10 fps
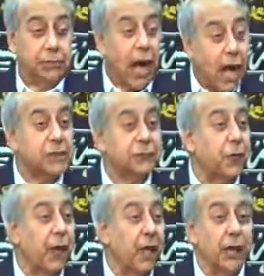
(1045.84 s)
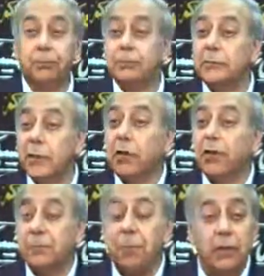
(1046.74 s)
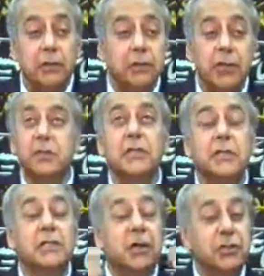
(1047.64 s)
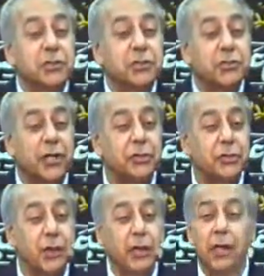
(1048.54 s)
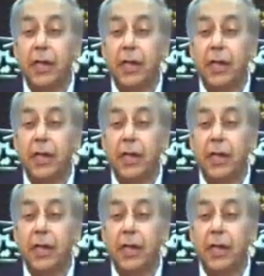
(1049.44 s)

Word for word: asked for help, no response because his concentration